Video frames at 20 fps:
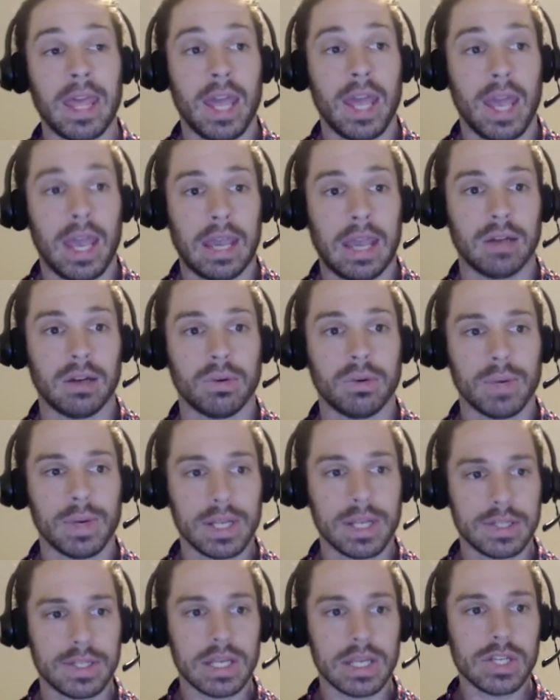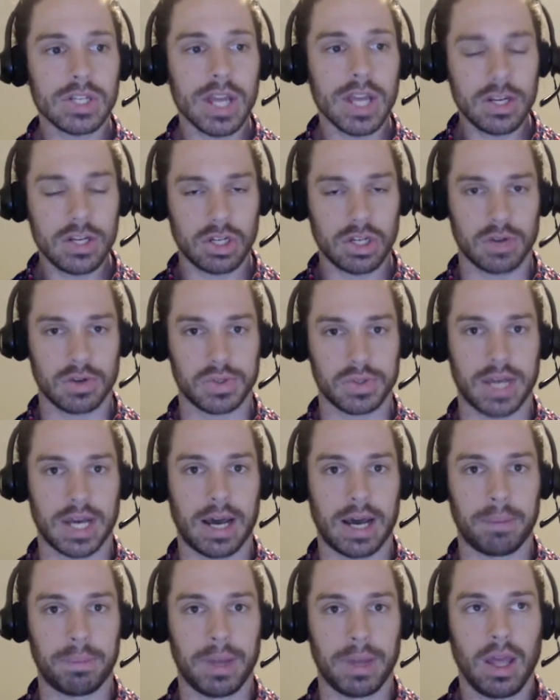And when a DJ shows
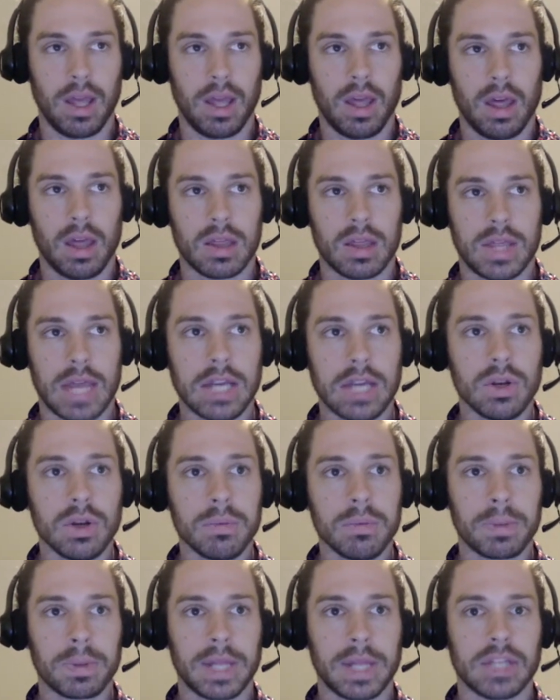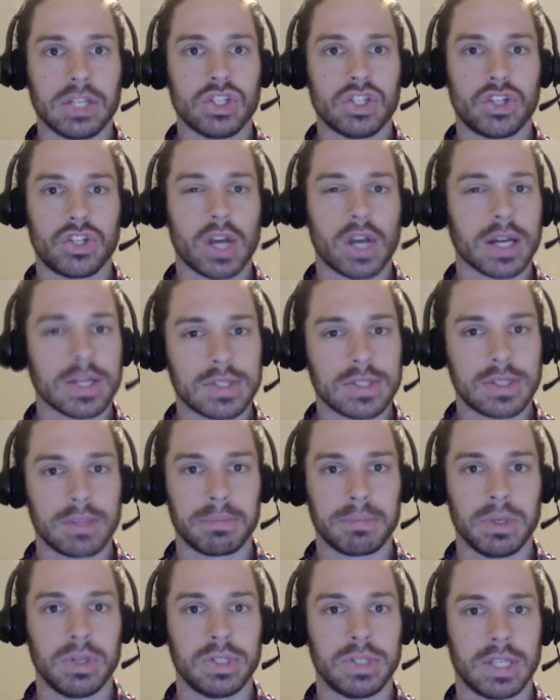up, they don't play just the
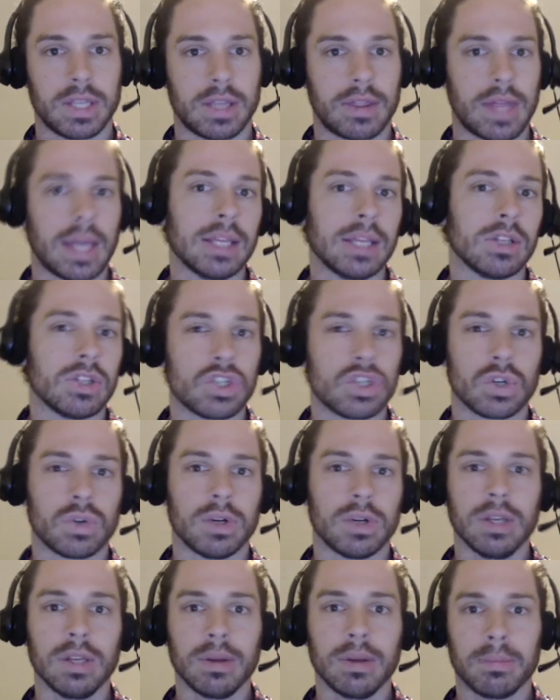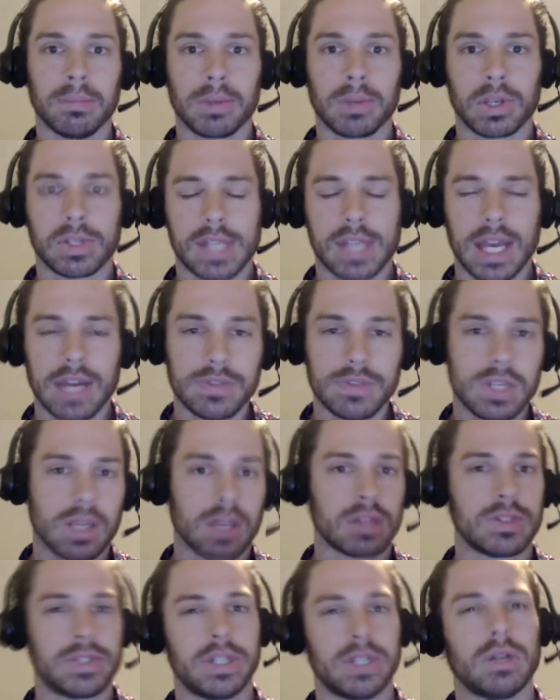music they enjoy because they have to
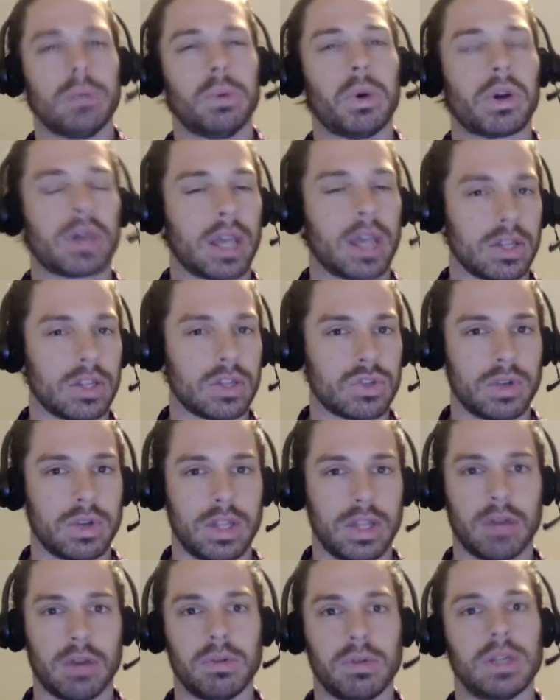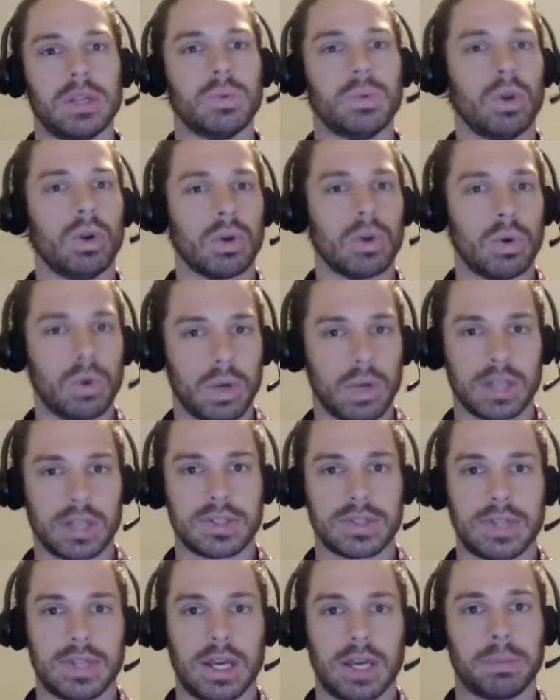consider what country they're in, what
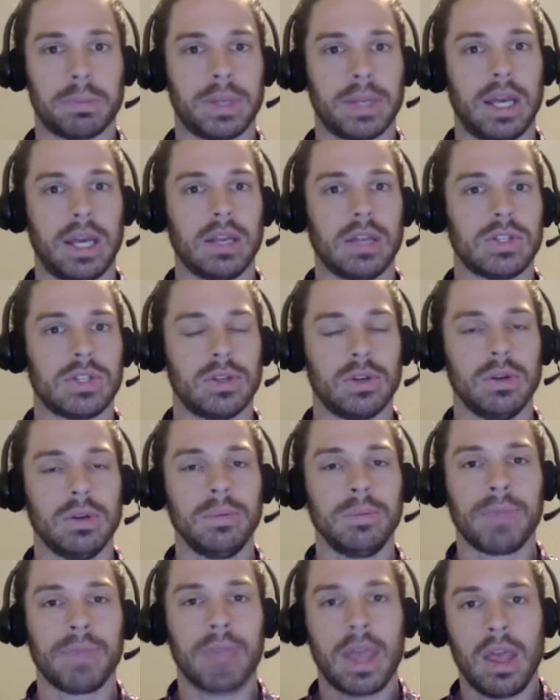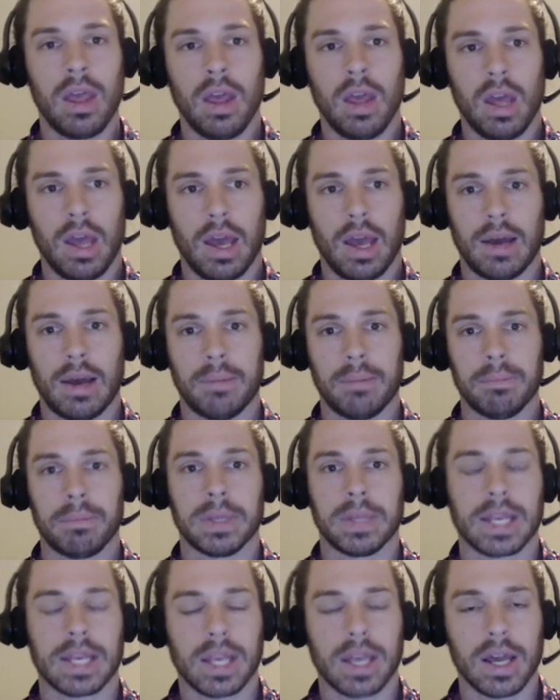audience they are playing to.
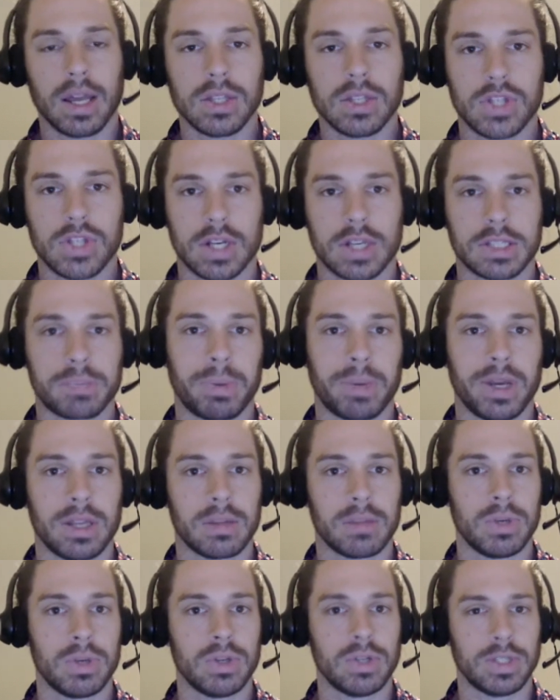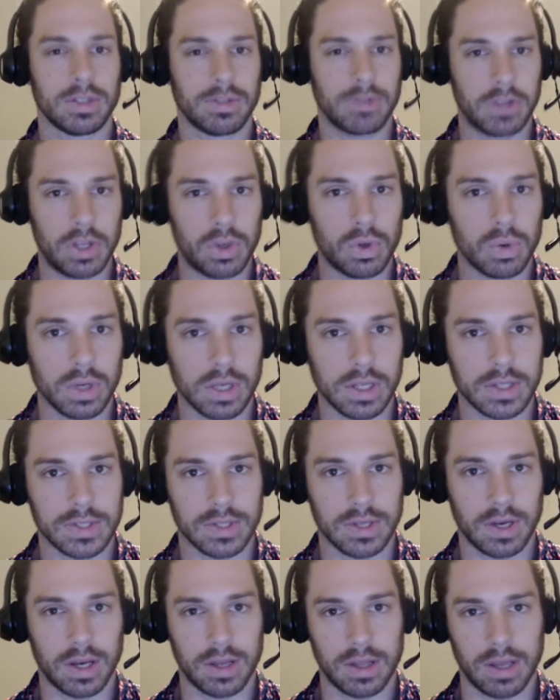But they can't just play the music for the audience
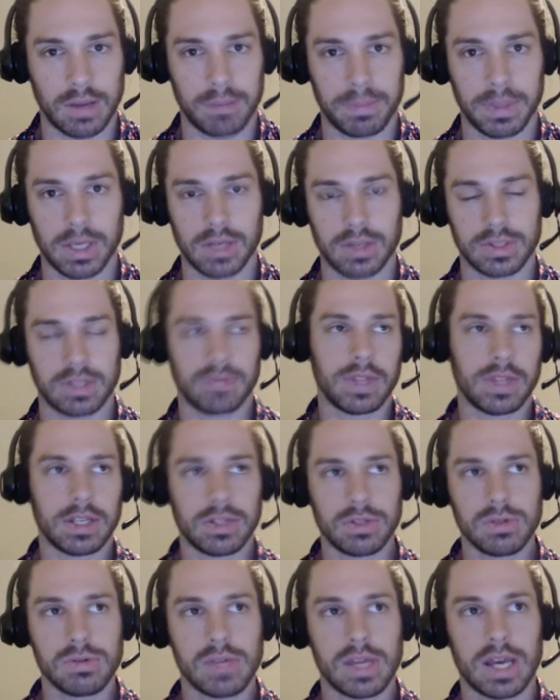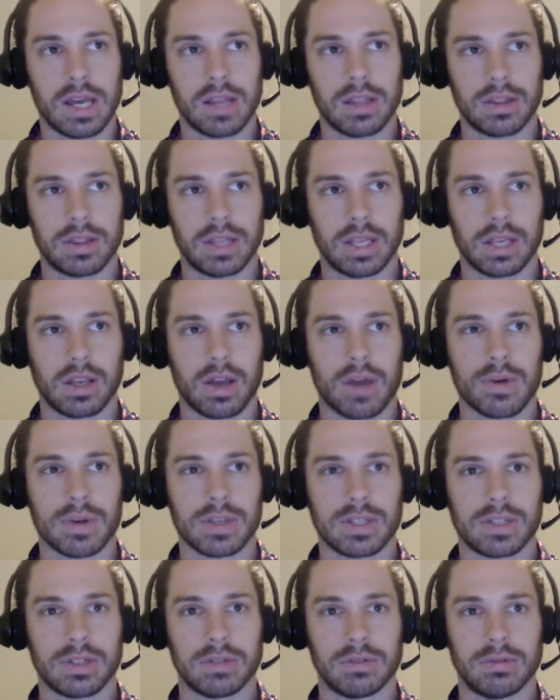either, because if they do that, they're
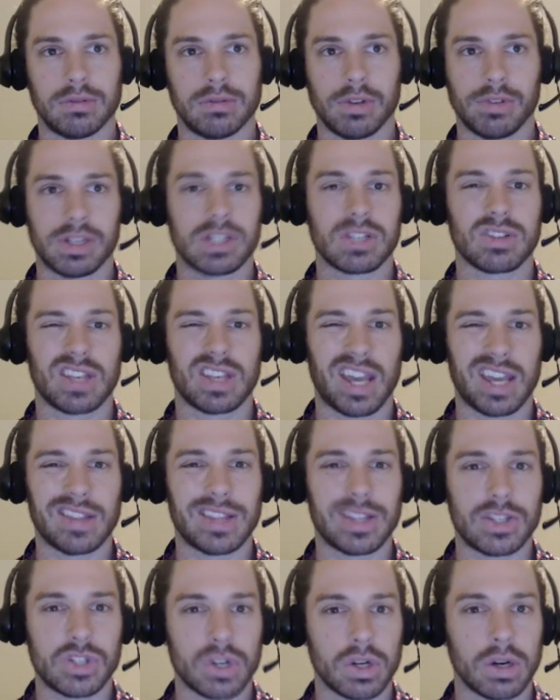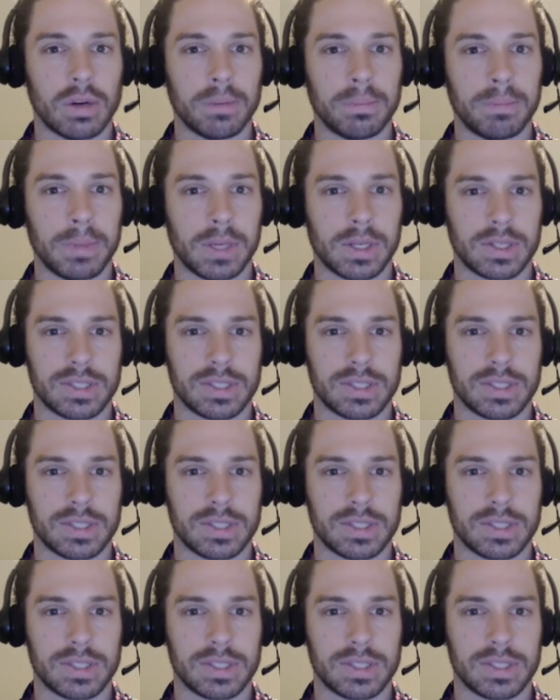going to eventually hate their job because